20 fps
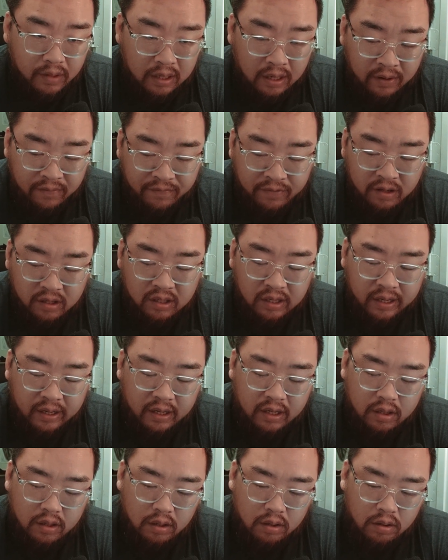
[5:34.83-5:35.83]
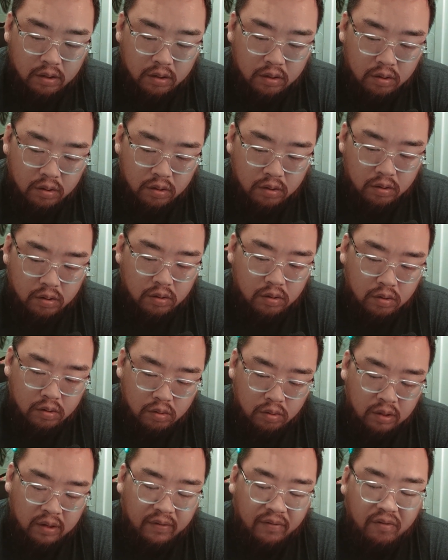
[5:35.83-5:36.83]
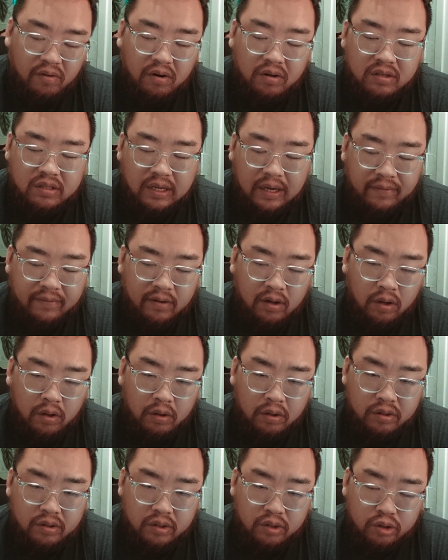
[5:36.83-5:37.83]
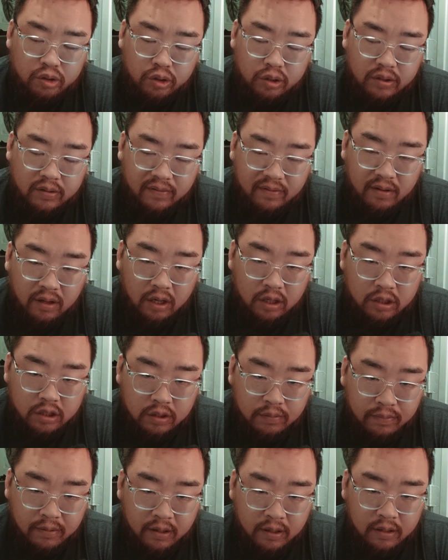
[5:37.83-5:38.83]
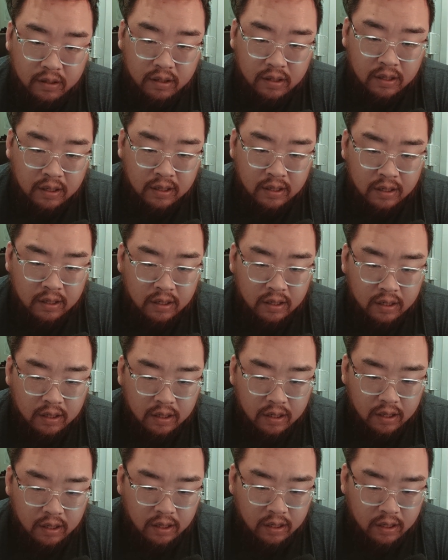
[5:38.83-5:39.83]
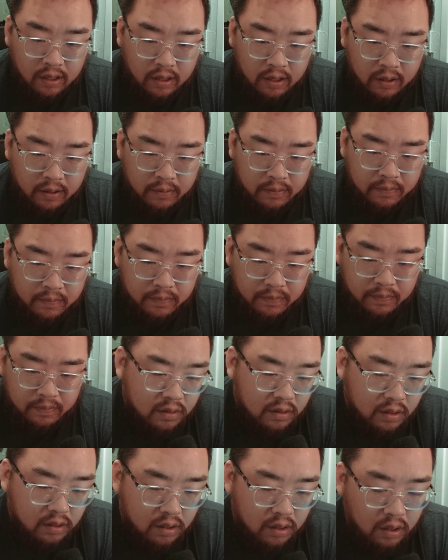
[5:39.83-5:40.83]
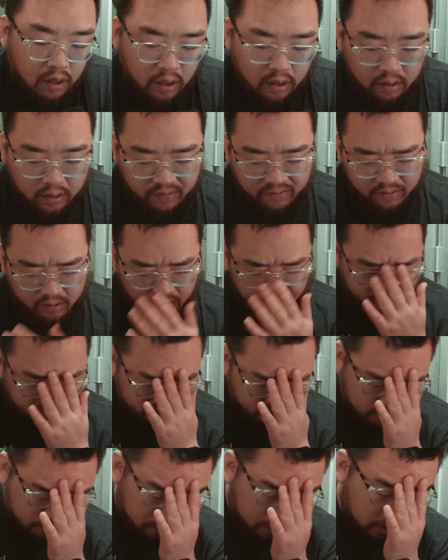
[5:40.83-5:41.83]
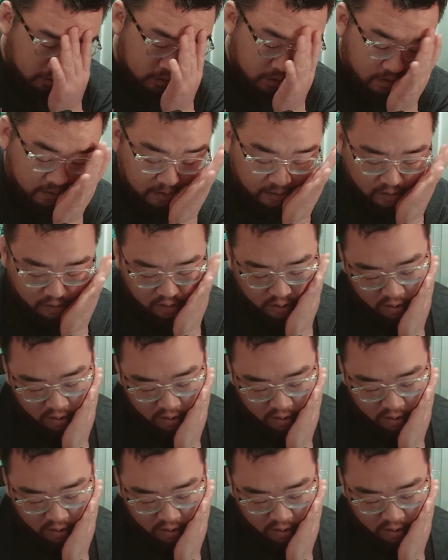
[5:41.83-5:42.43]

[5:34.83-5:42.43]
I felt like whenever I was having all those intrusive thoughts about um I don't even know if I should post this.